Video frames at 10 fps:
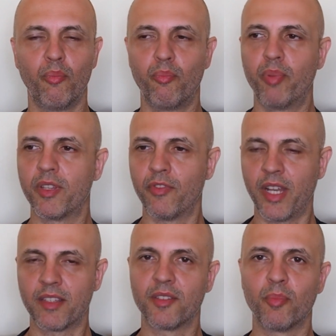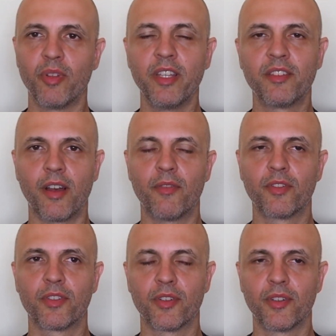But the fact that the police
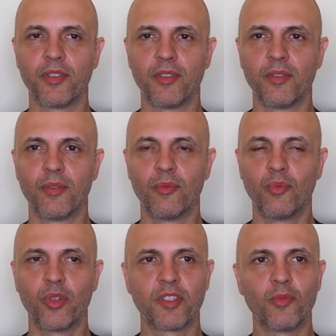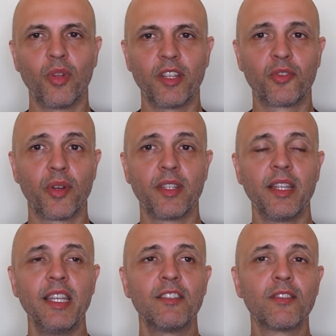officer wasn't willing to at
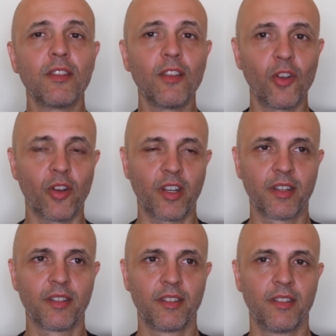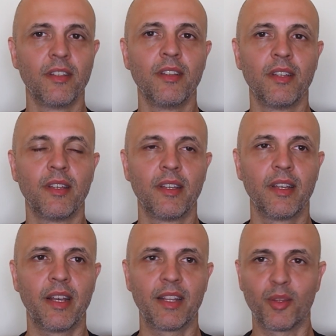least look
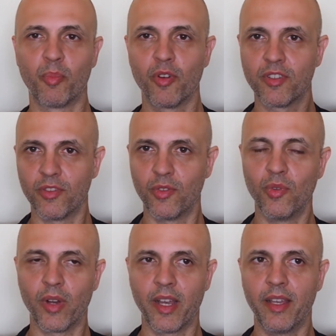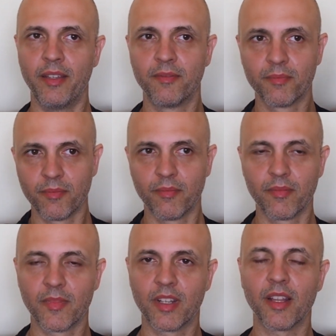at the person who I
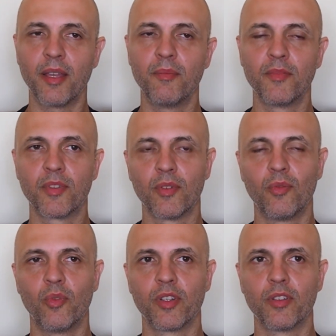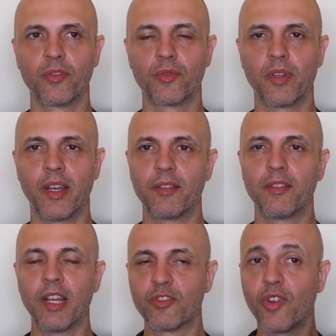claimed
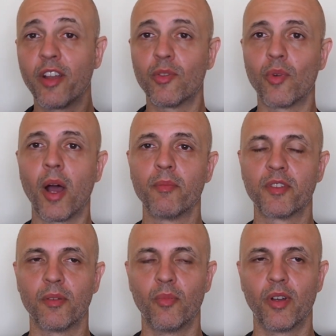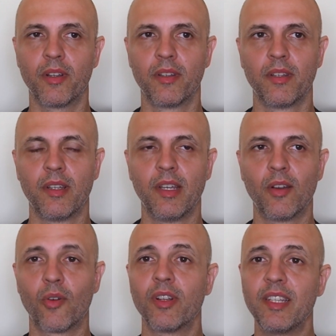had tried to rob someone,
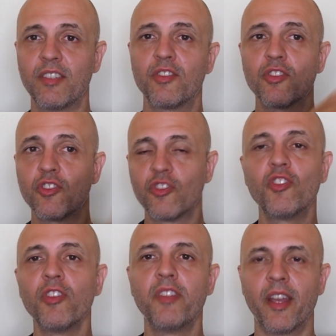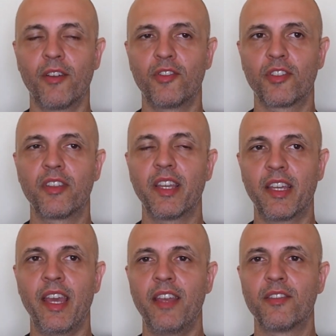or at least just stood there just in
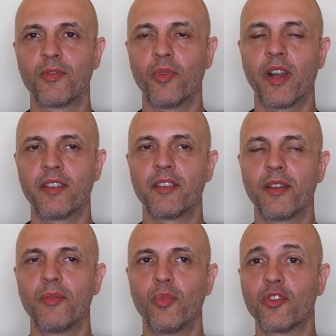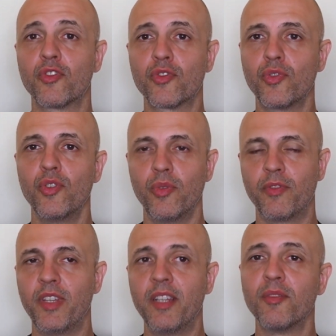case what I said was true if
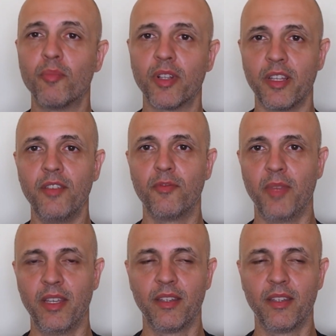he didn't believe me.